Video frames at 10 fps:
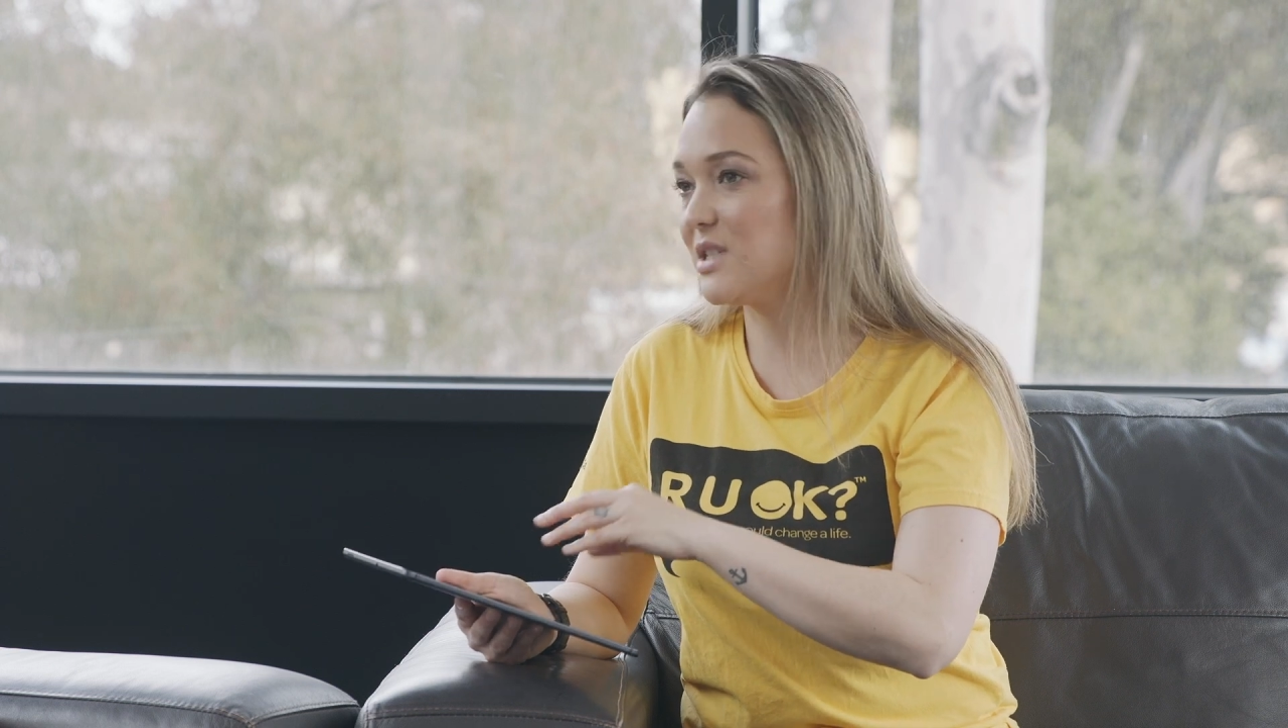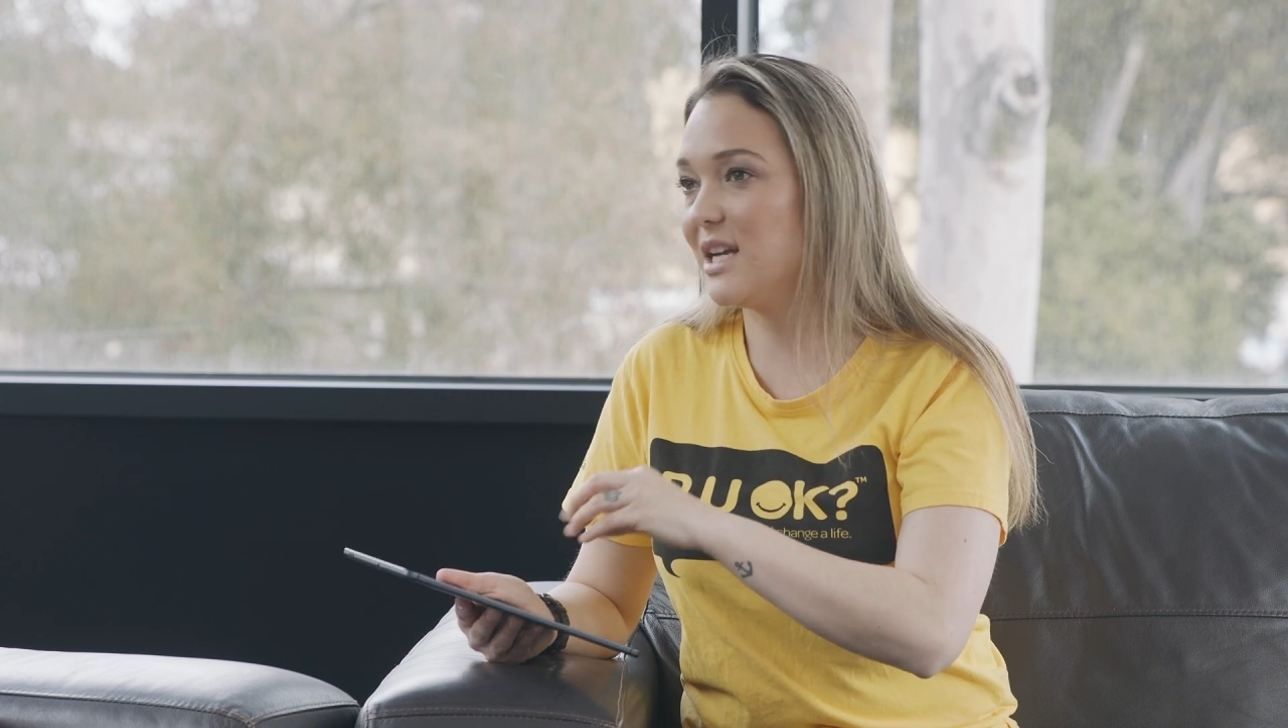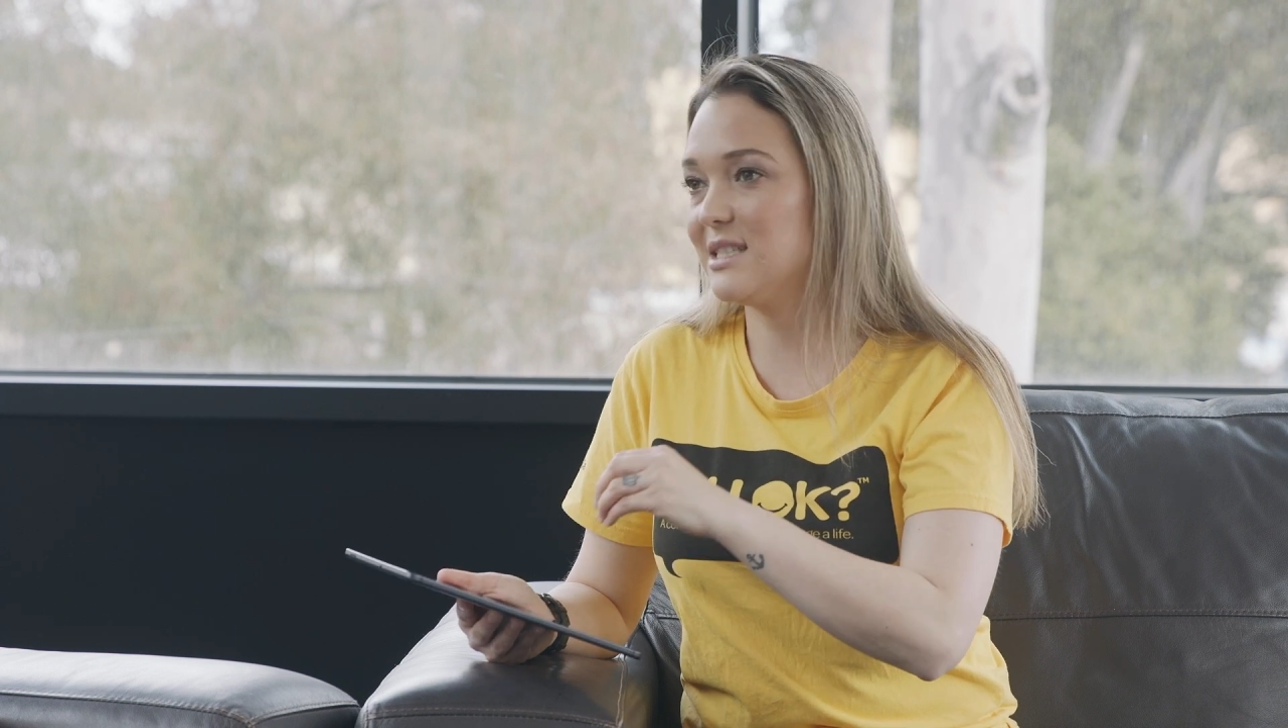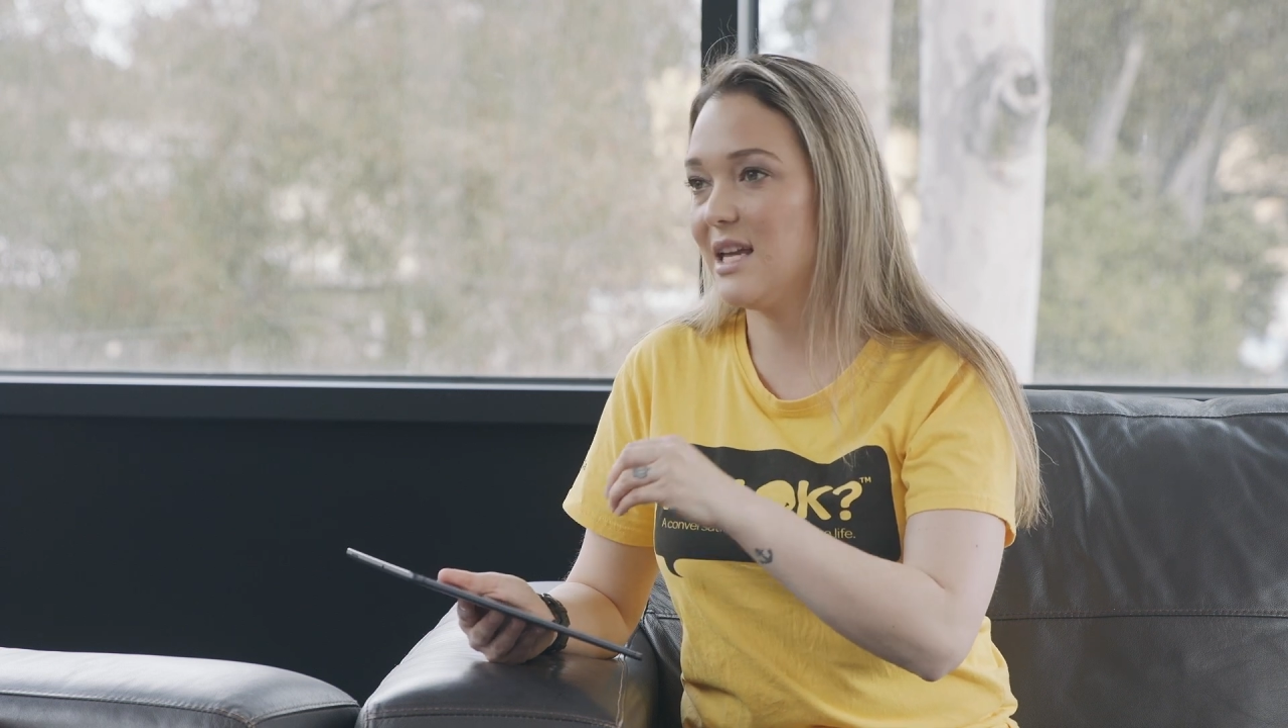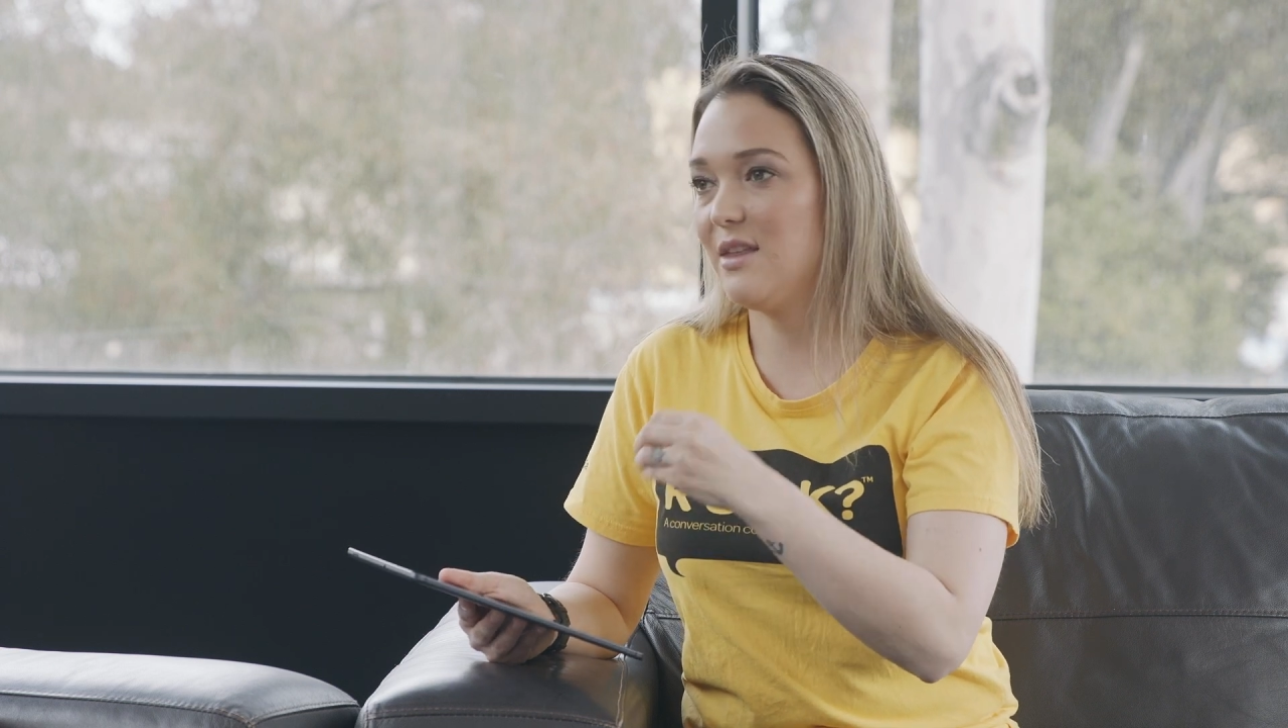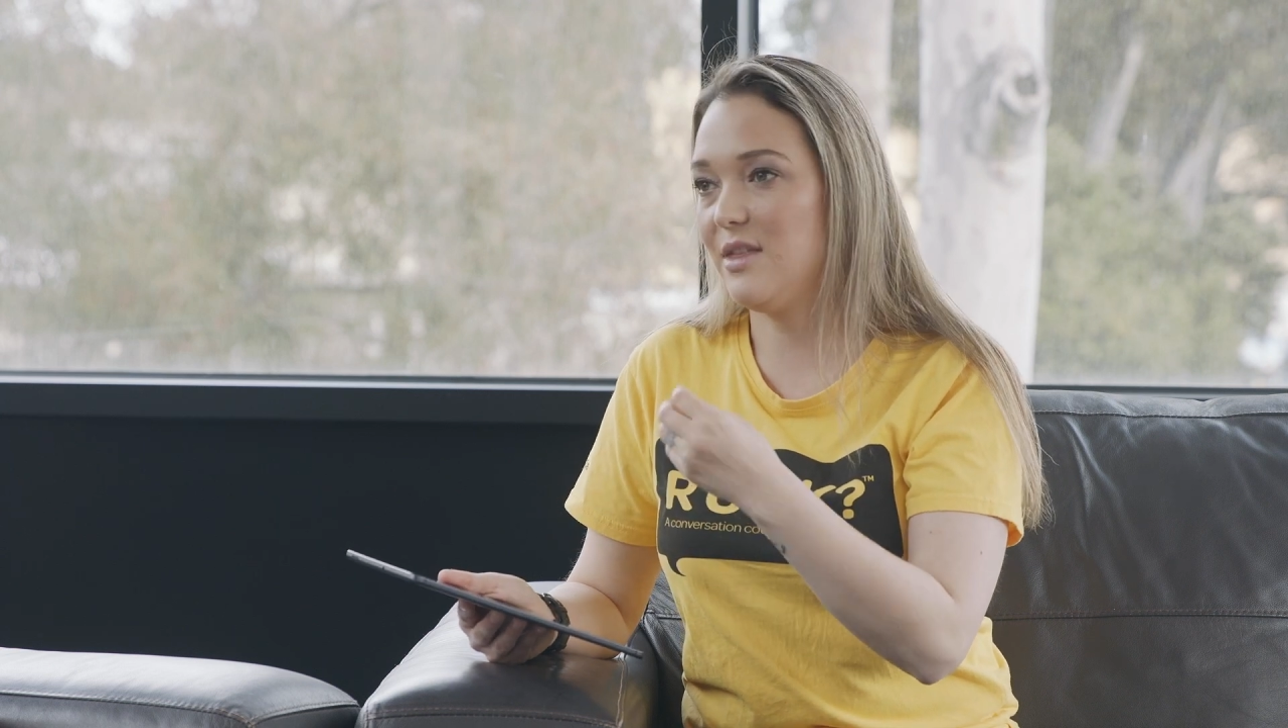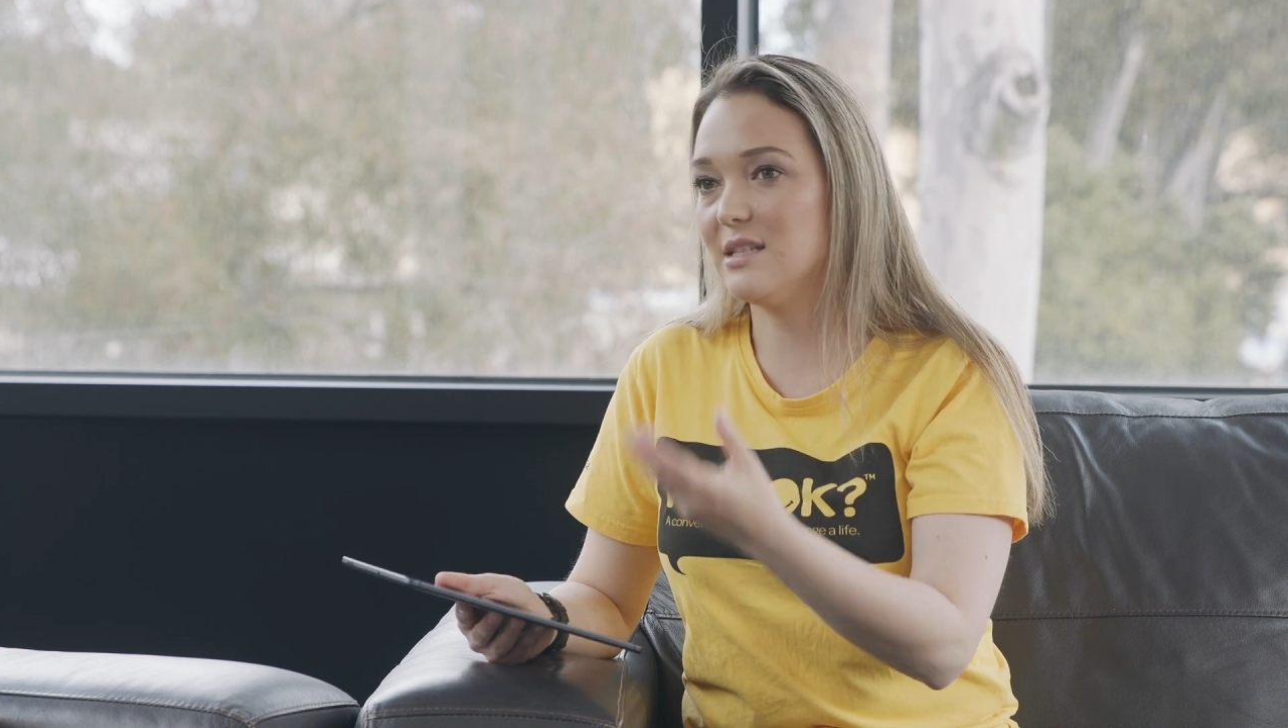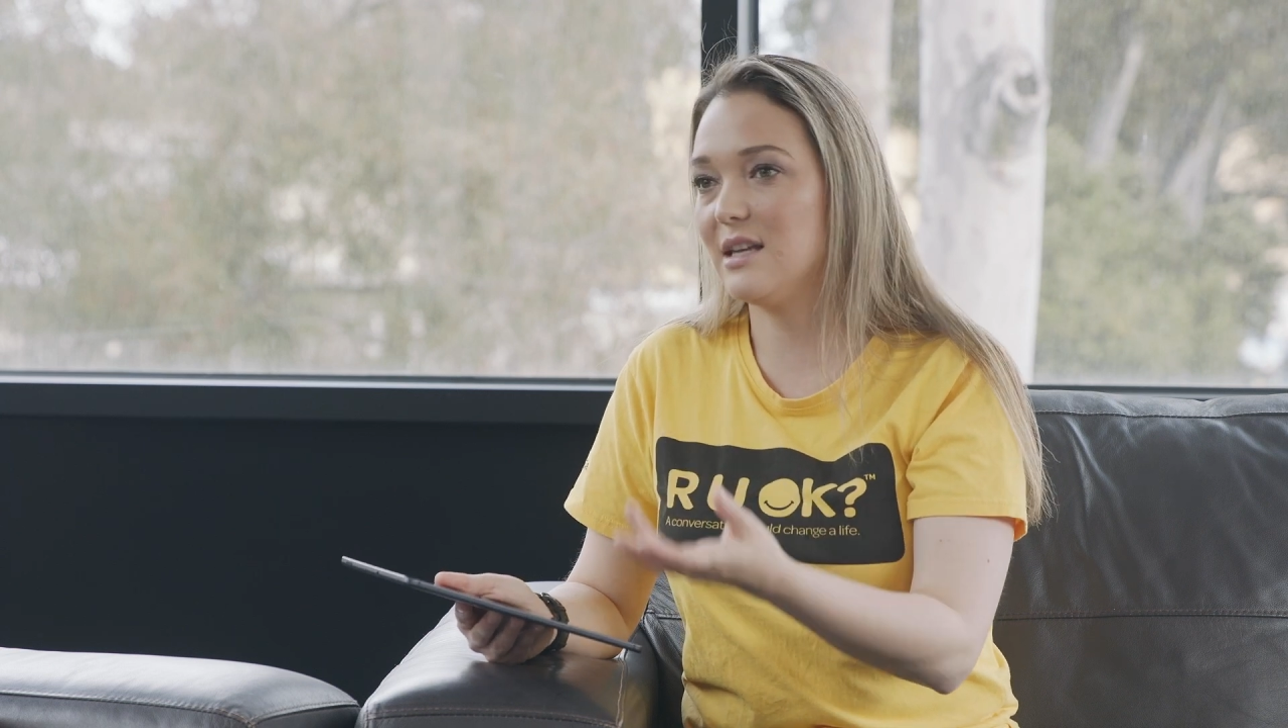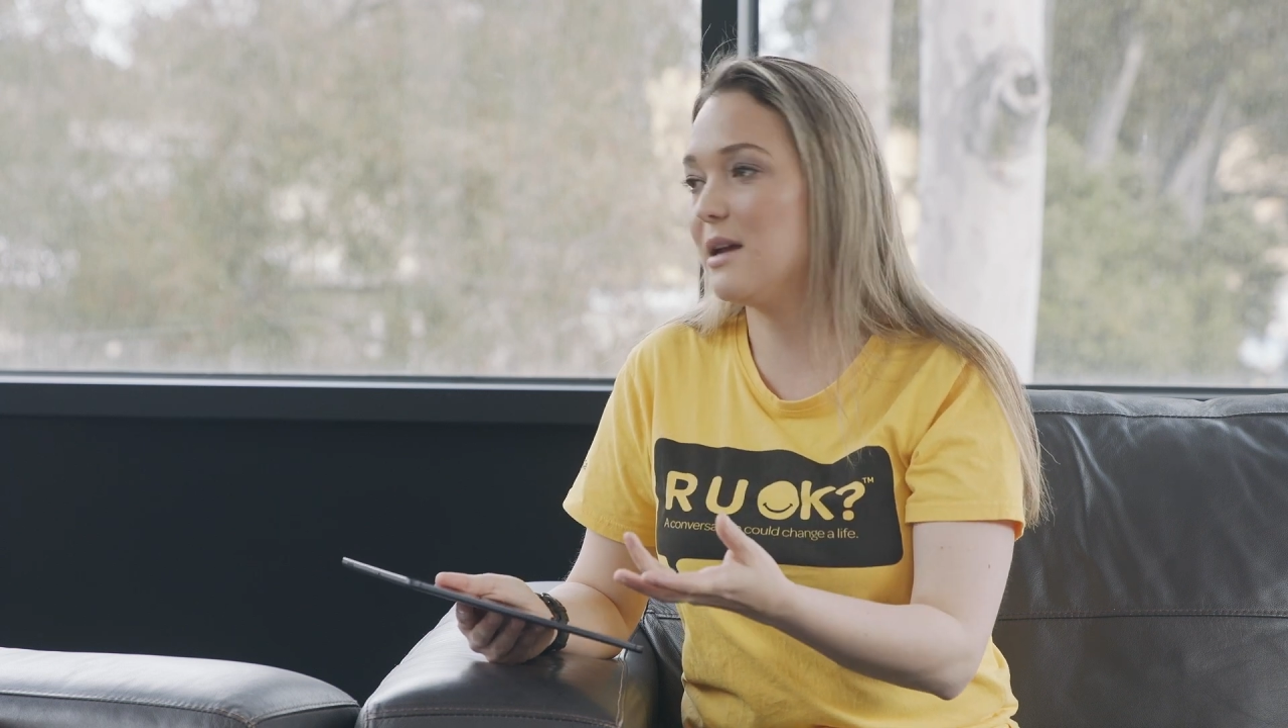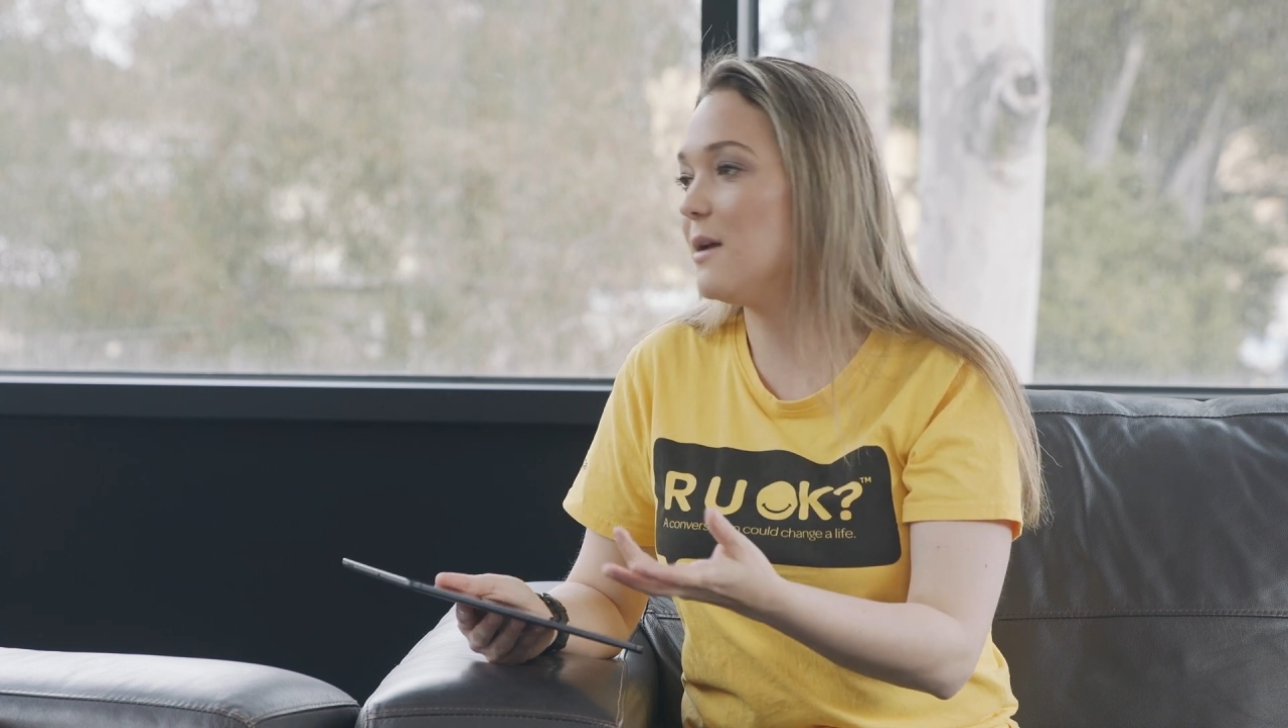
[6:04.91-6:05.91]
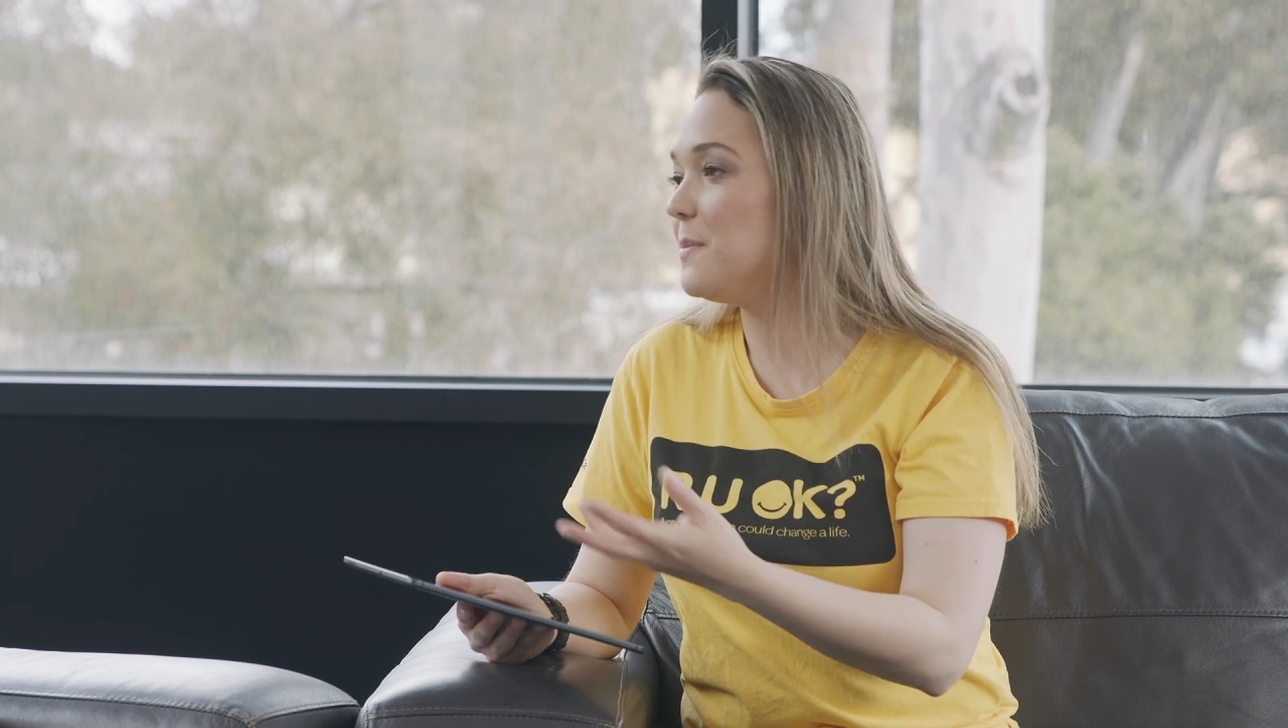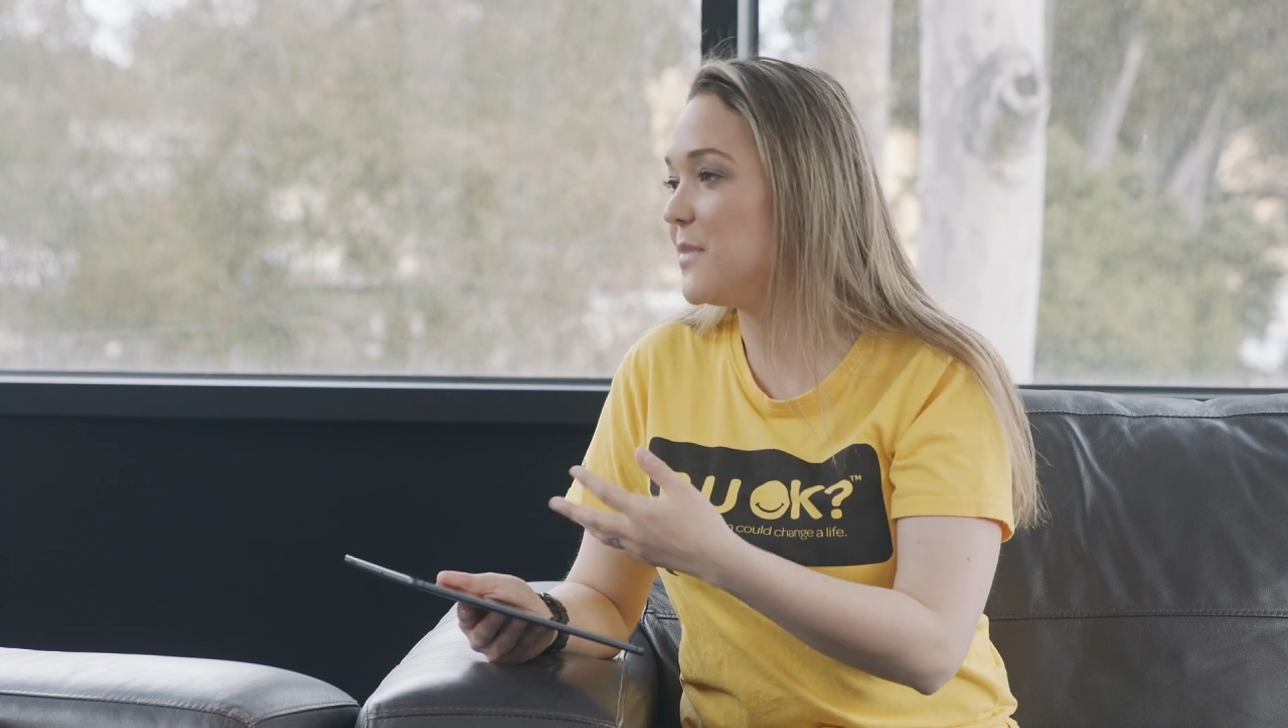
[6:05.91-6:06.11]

like saying things like